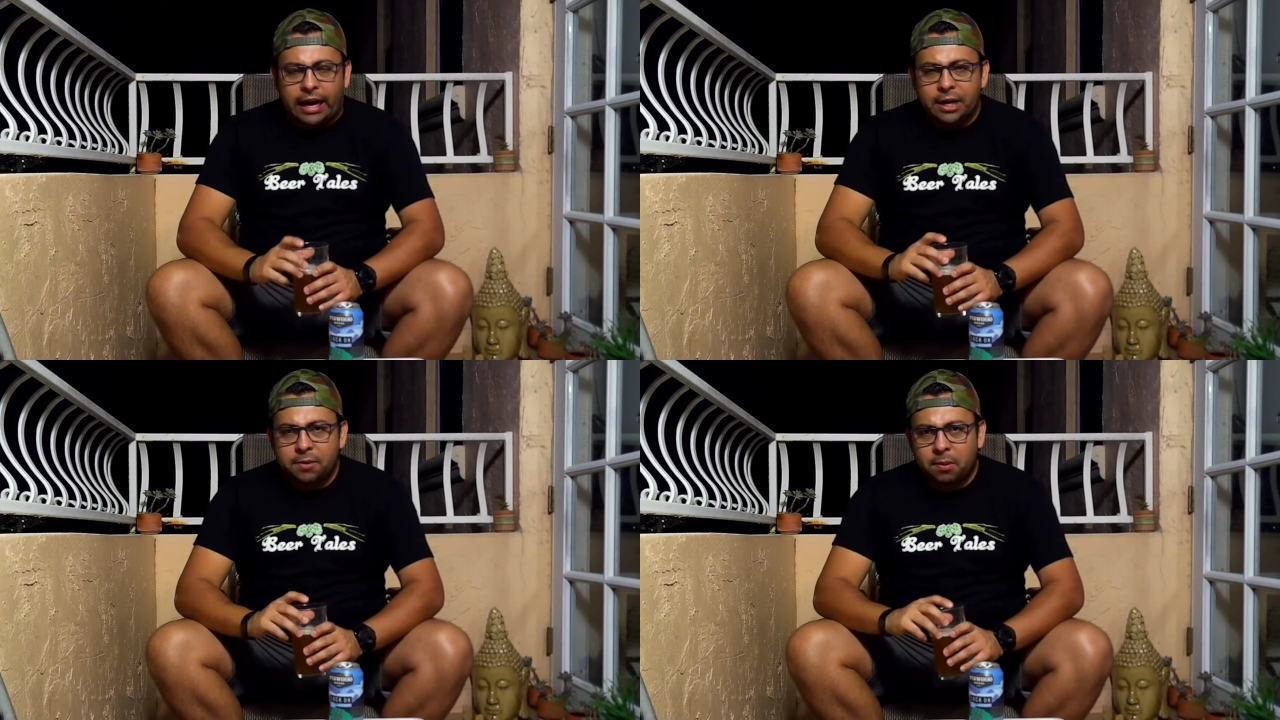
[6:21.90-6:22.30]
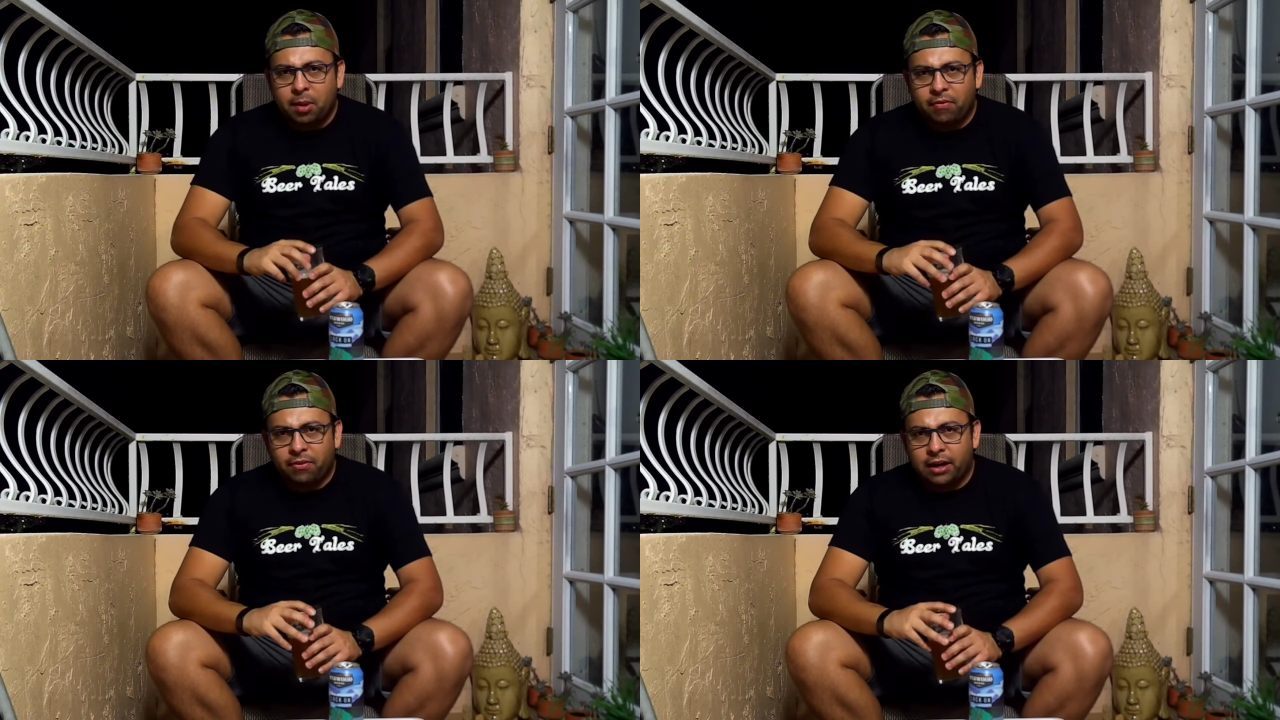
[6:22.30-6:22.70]
High
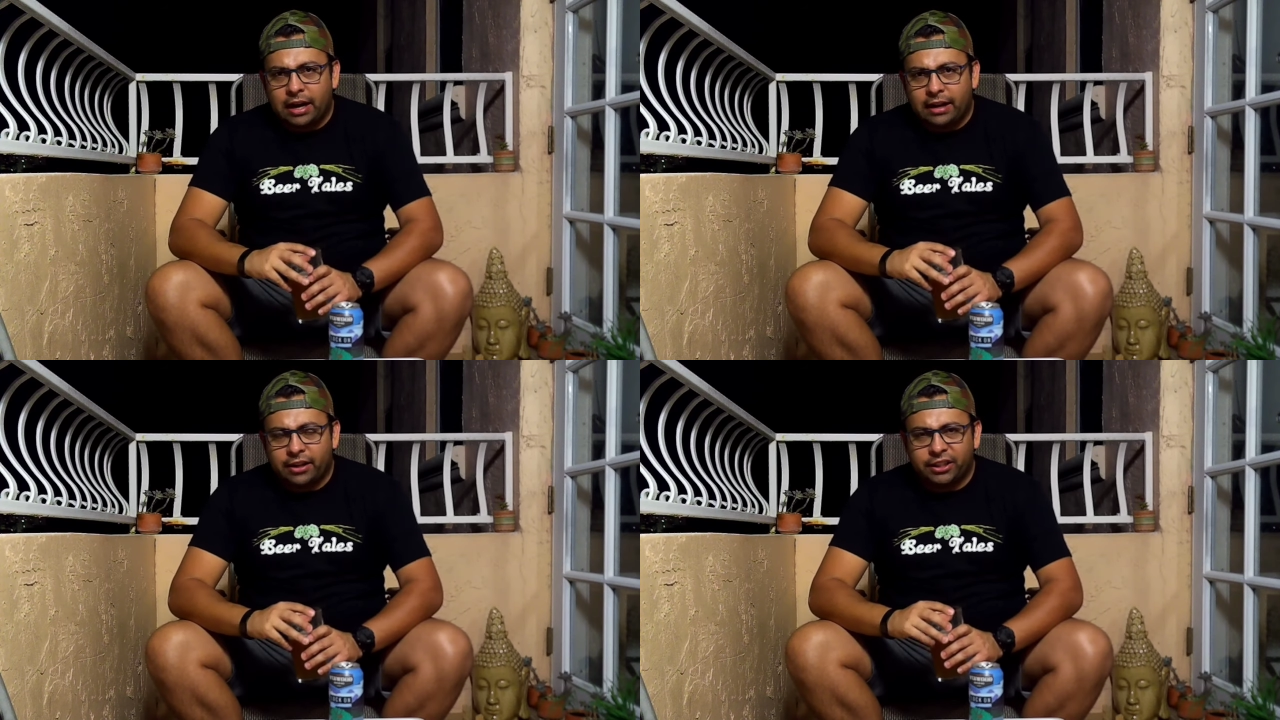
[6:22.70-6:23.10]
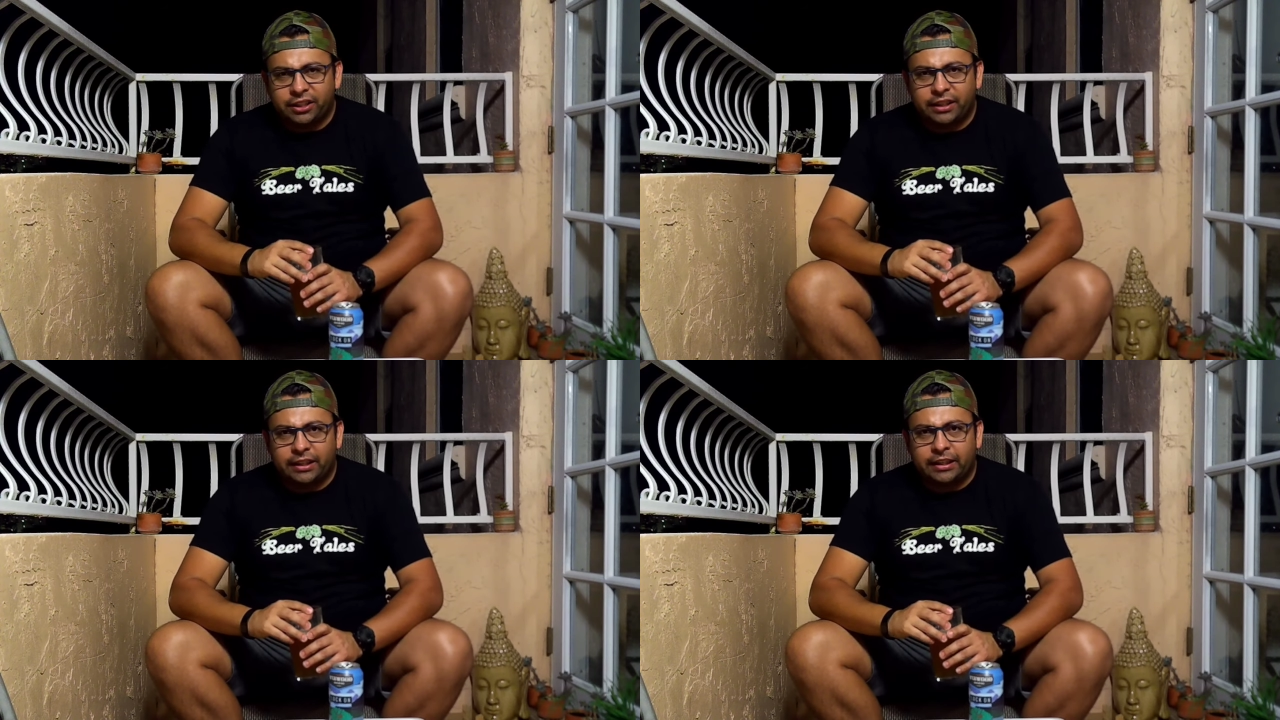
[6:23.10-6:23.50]
ABV for a
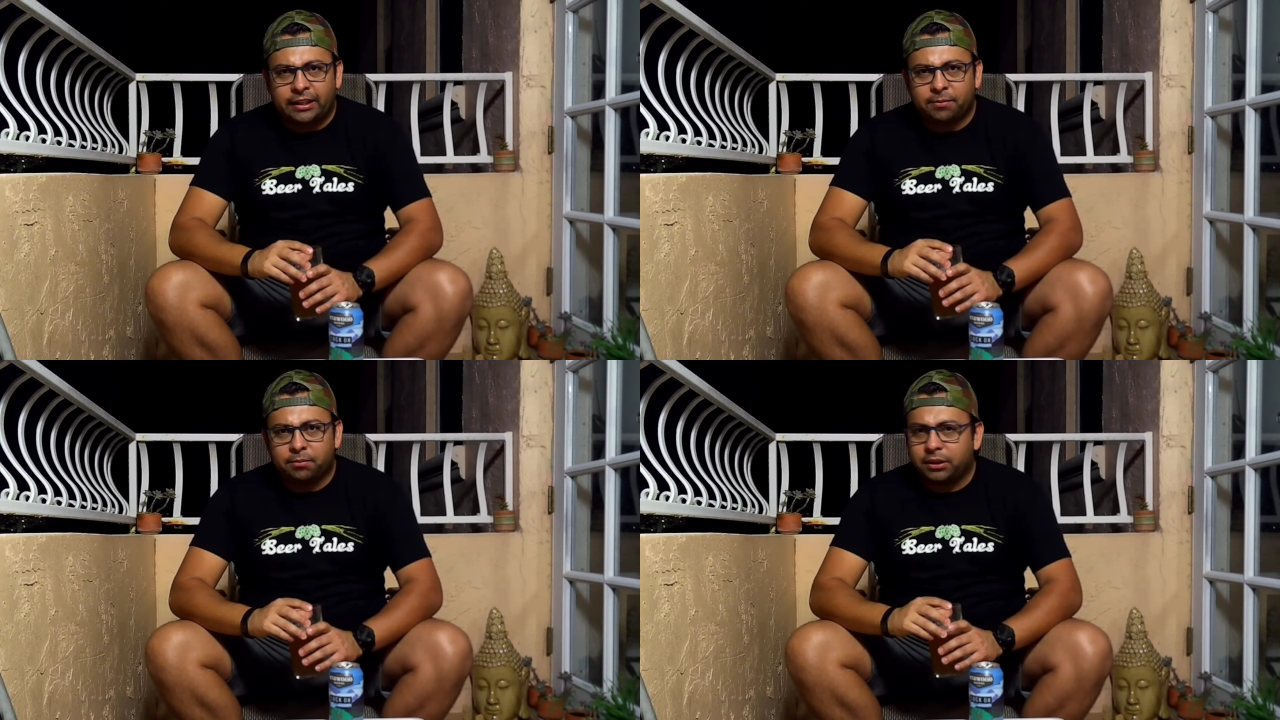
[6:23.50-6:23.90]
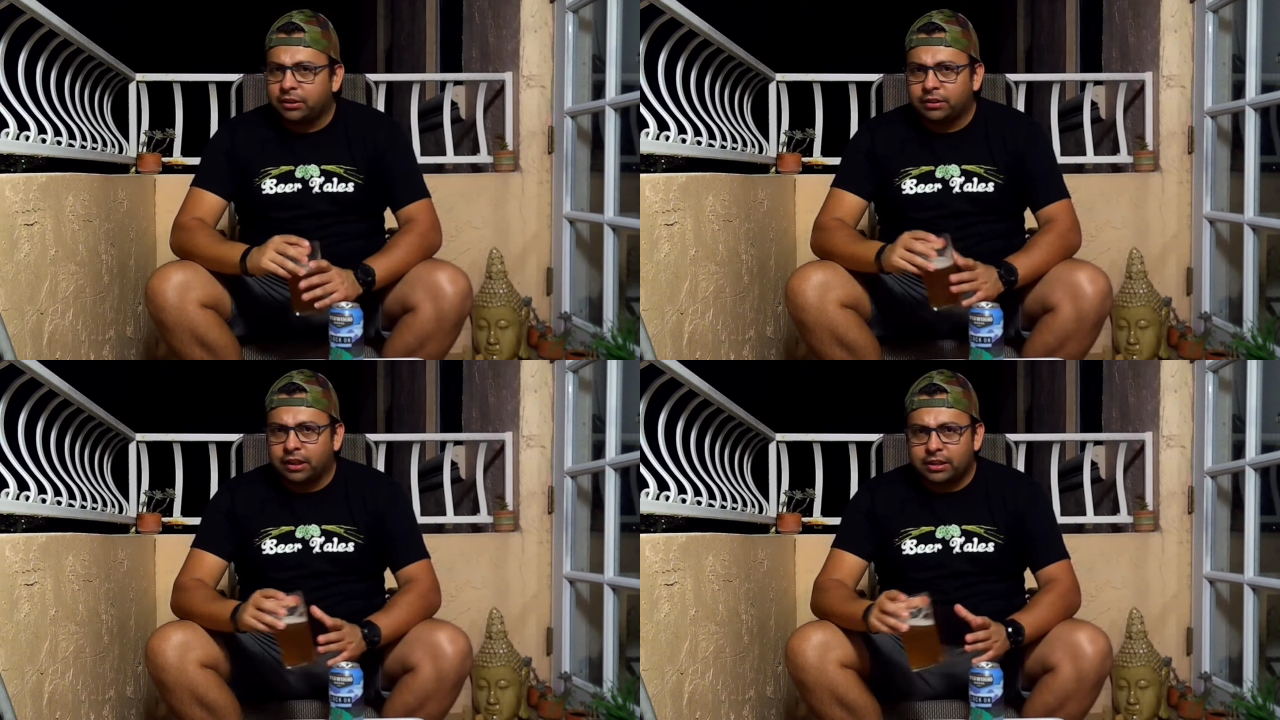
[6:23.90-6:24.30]
lager,
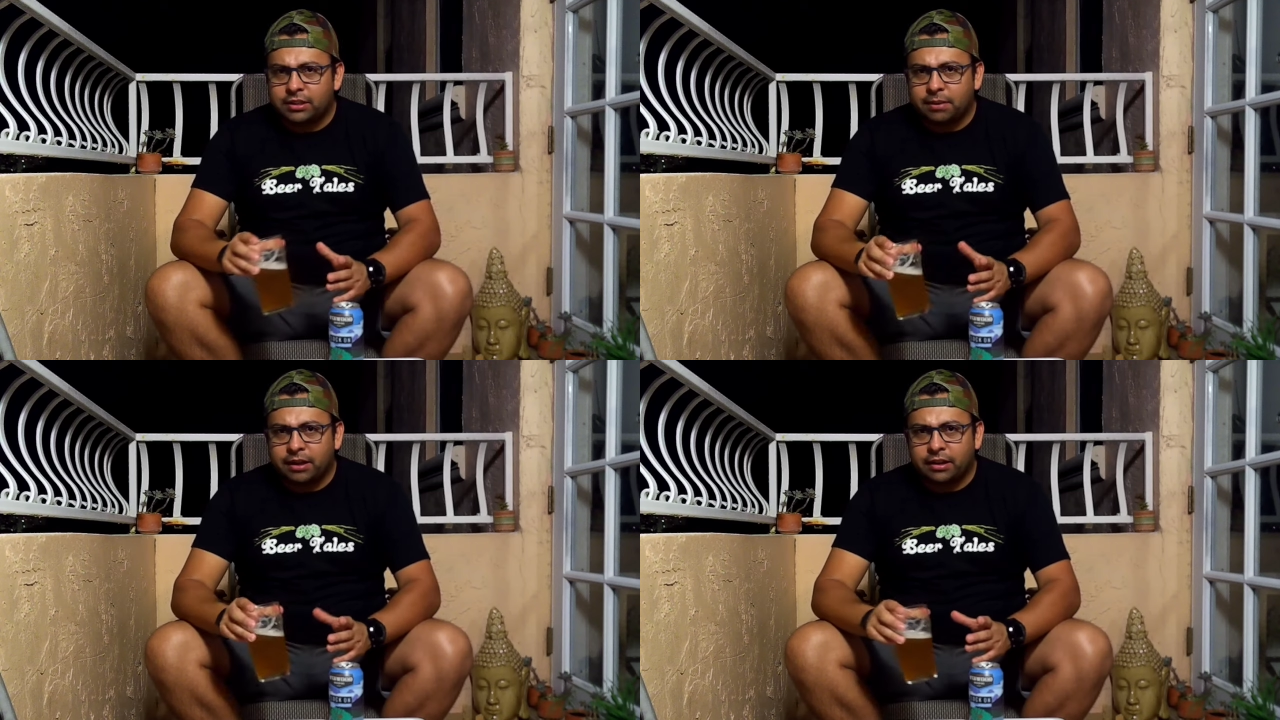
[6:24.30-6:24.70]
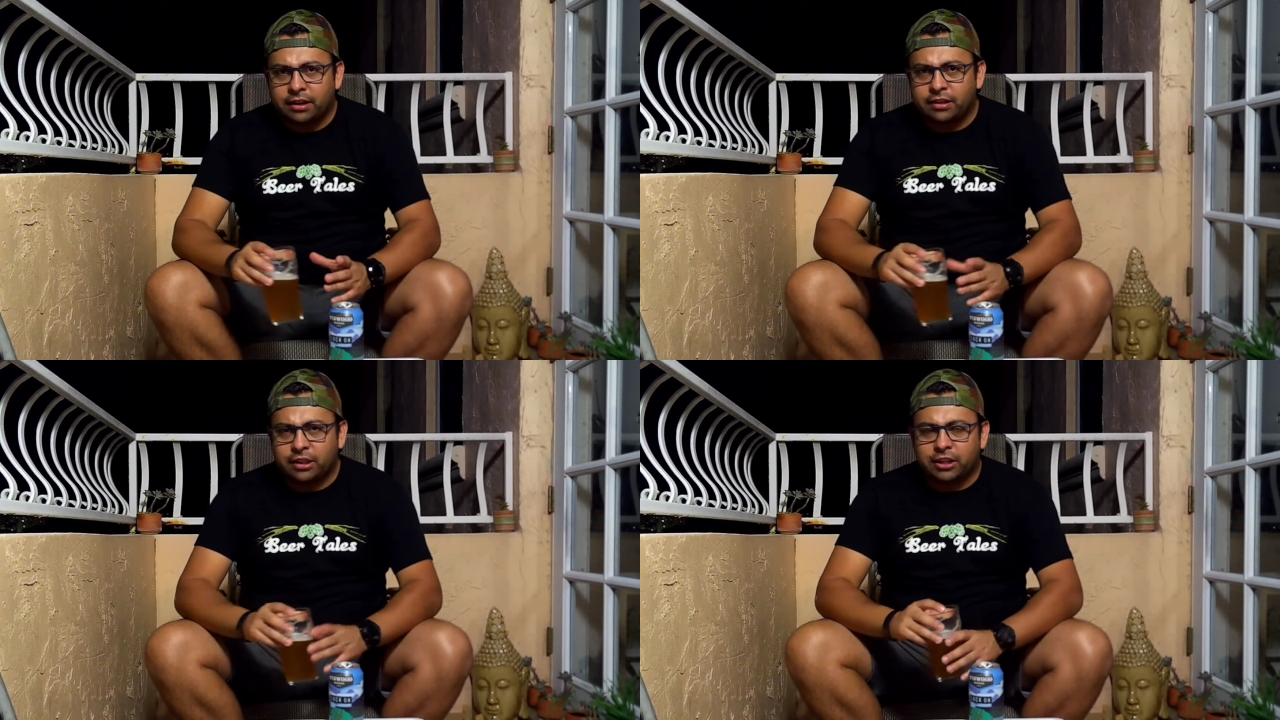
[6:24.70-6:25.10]
but that doesn't mean
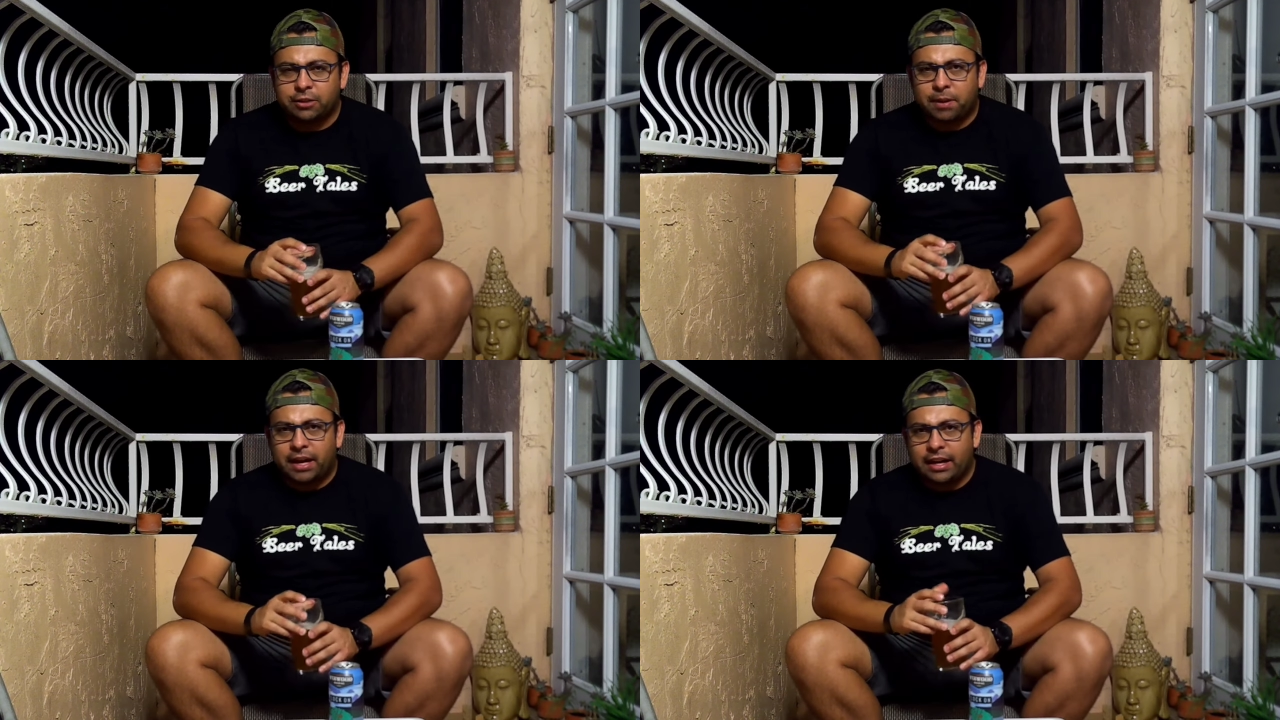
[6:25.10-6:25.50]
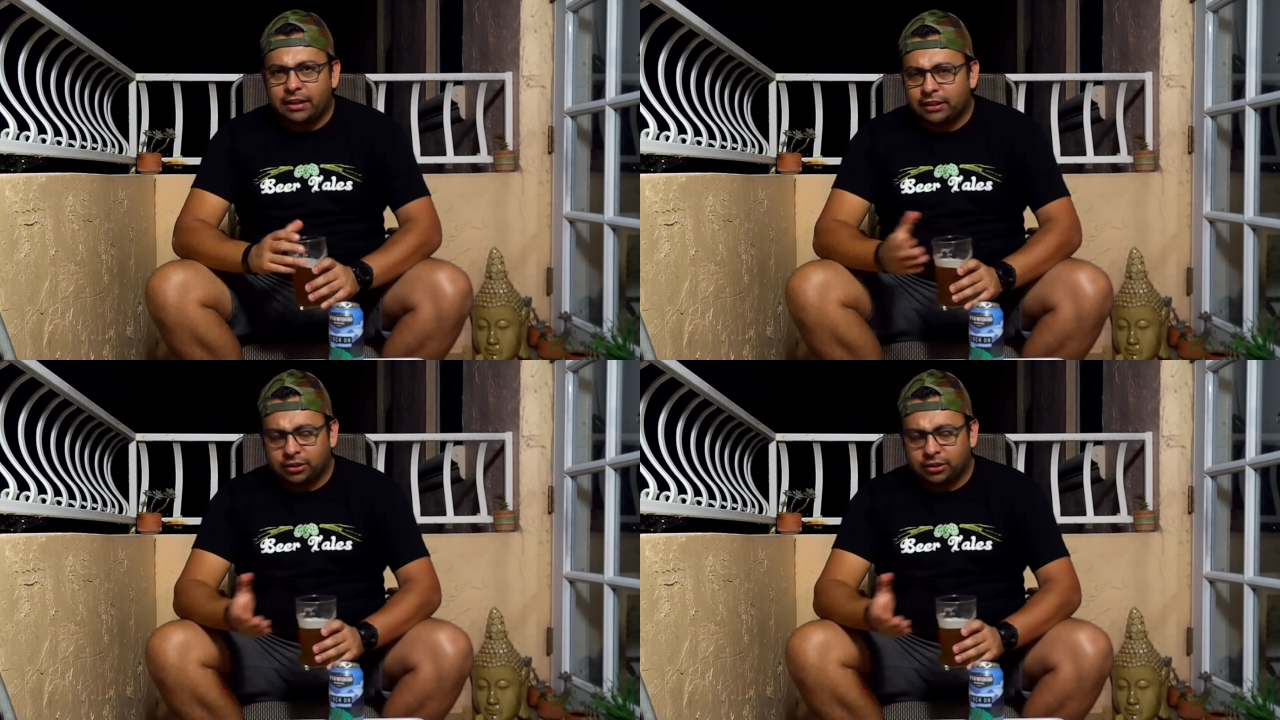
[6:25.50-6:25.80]
it's bad.